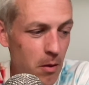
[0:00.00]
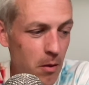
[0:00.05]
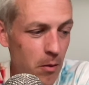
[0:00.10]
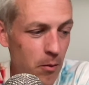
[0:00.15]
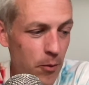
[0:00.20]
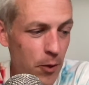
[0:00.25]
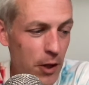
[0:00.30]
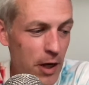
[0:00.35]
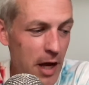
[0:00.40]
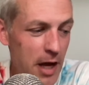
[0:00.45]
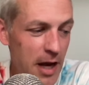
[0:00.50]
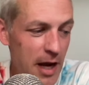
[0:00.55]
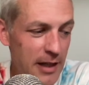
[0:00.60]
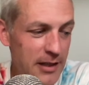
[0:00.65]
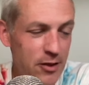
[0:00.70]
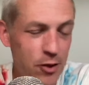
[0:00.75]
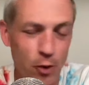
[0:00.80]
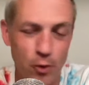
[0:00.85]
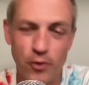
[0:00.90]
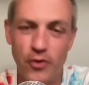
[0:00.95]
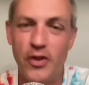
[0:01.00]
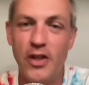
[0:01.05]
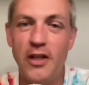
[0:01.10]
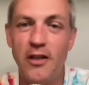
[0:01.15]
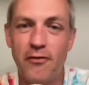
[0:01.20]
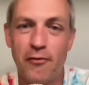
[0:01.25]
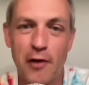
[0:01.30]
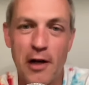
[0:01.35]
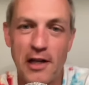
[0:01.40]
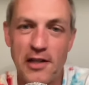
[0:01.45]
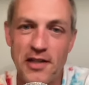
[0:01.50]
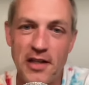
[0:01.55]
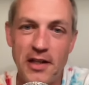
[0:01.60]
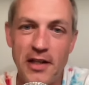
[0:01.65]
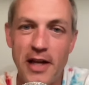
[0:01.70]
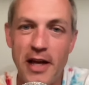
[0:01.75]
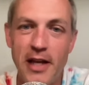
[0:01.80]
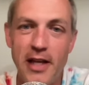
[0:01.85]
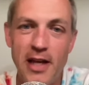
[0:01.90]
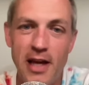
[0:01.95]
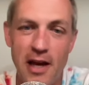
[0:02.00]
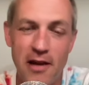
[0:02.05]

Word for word: but I, I, don't think Frank Cignetti